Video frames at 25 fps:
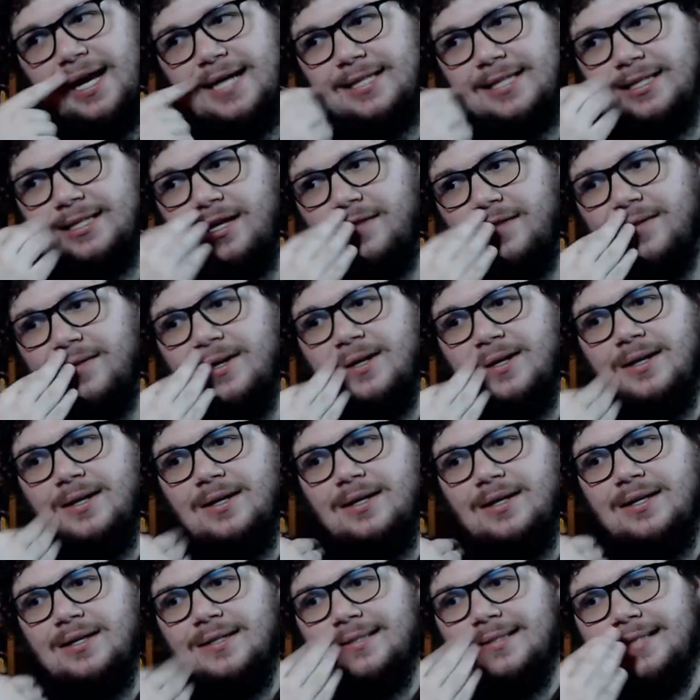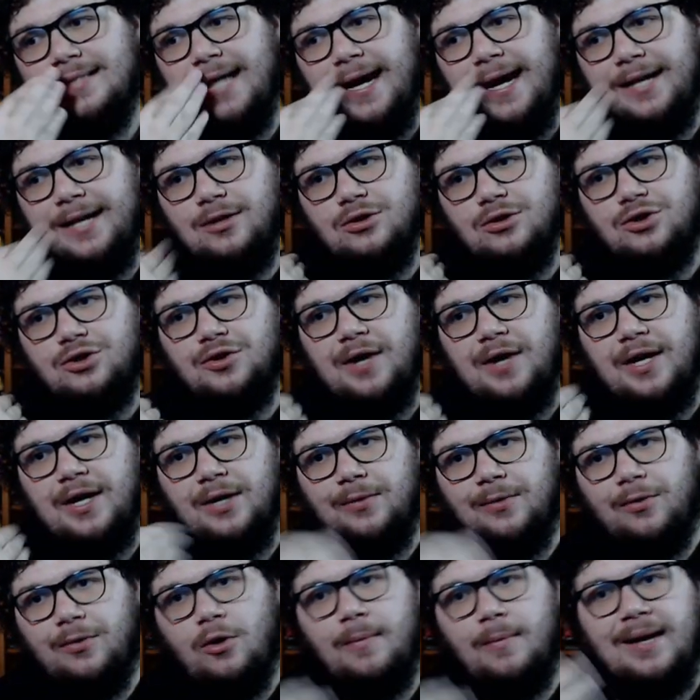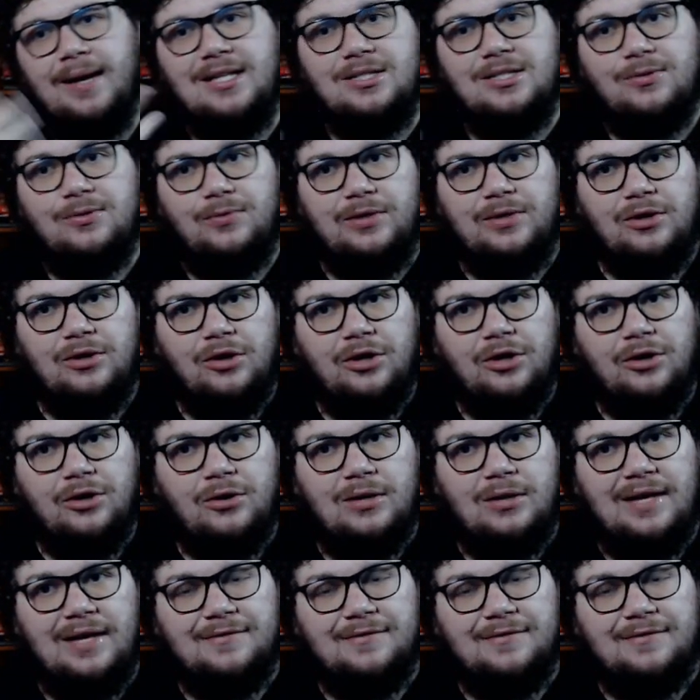of Daniel trying to romance a real girl after